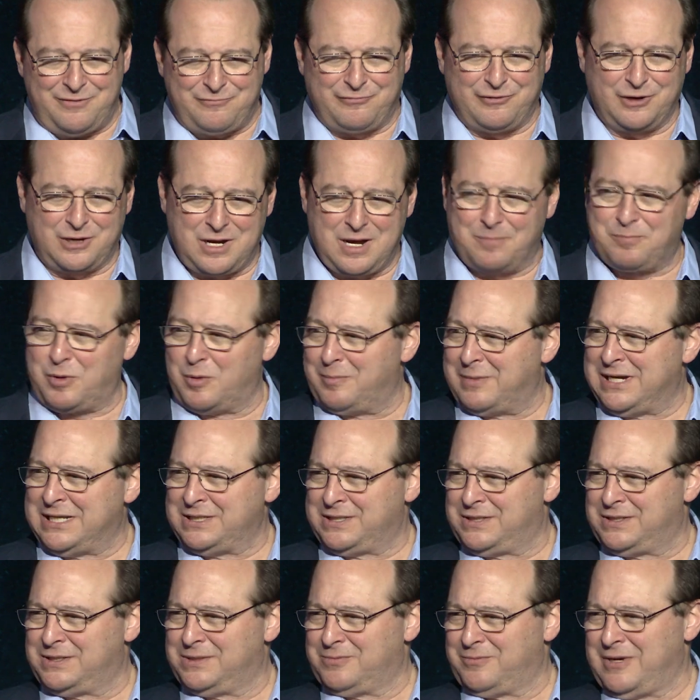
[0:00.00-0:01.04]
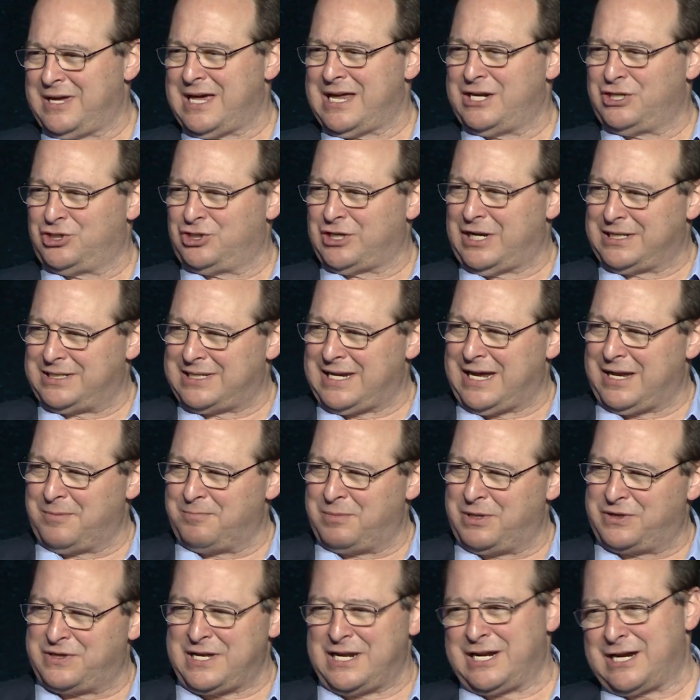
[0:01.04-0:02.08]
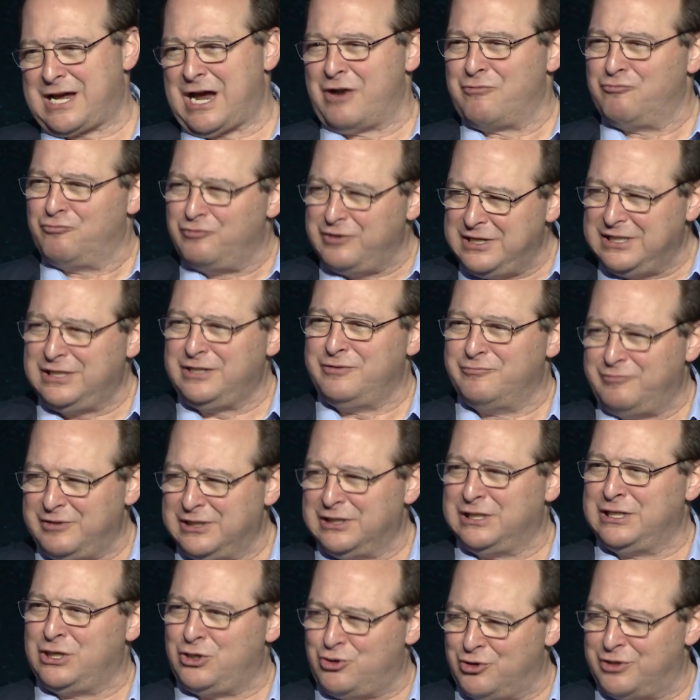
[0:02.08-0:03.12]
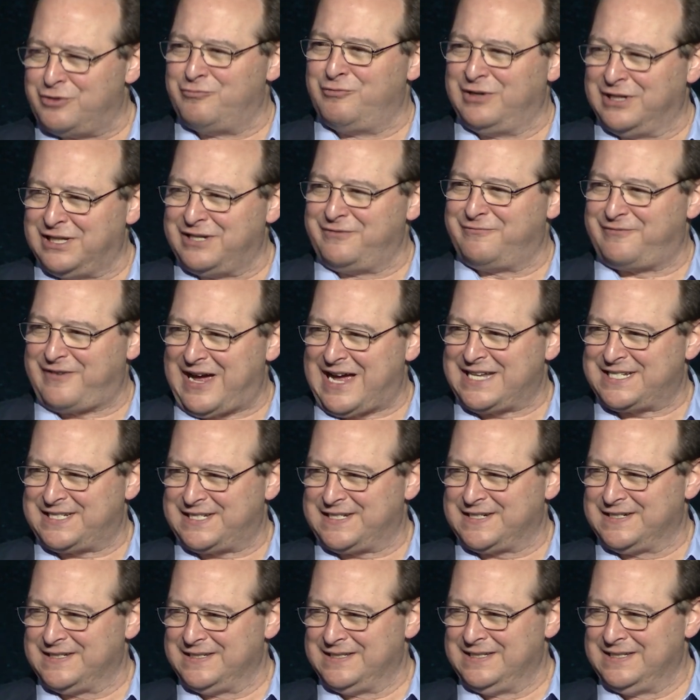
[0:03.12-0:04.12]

for a couple months. We had a shutdown, but then it got really, really good really fast.